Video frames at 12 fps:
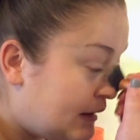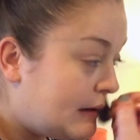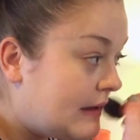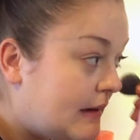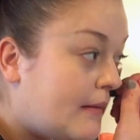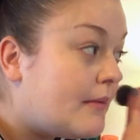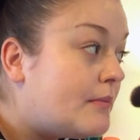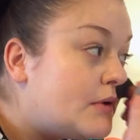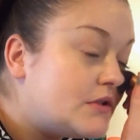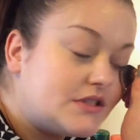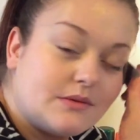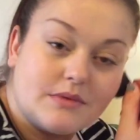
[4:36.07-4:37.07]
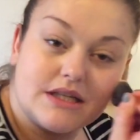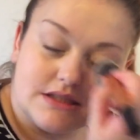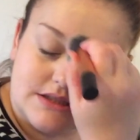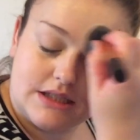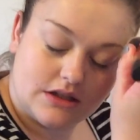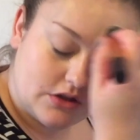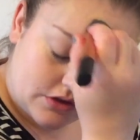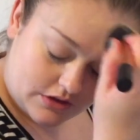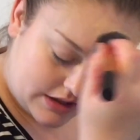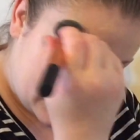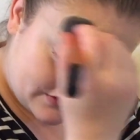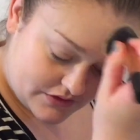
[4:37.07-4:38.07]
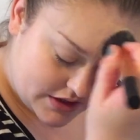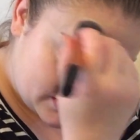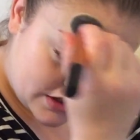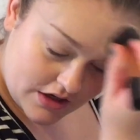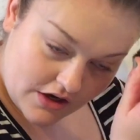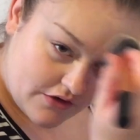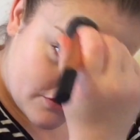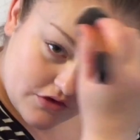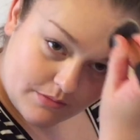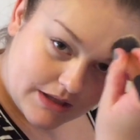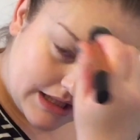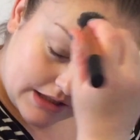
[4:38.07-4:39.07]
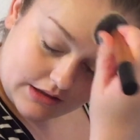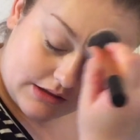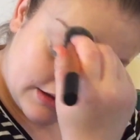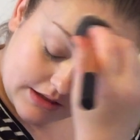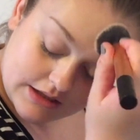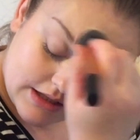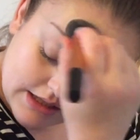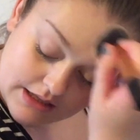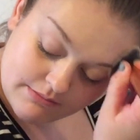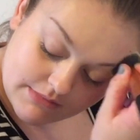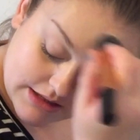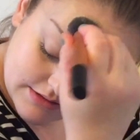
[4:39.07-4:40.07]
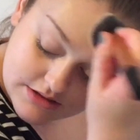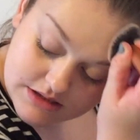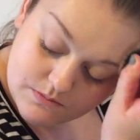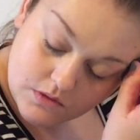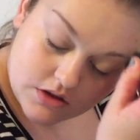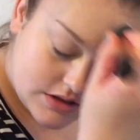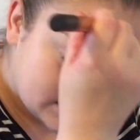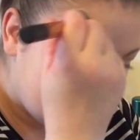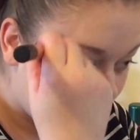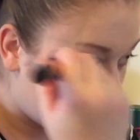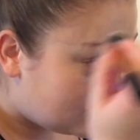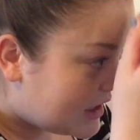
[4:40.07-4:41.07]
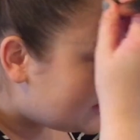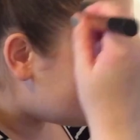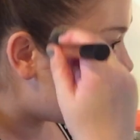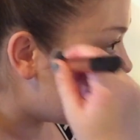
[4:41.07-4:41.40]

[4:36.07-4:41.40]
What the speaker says: and I'll put some concealer on after from my little spots and my red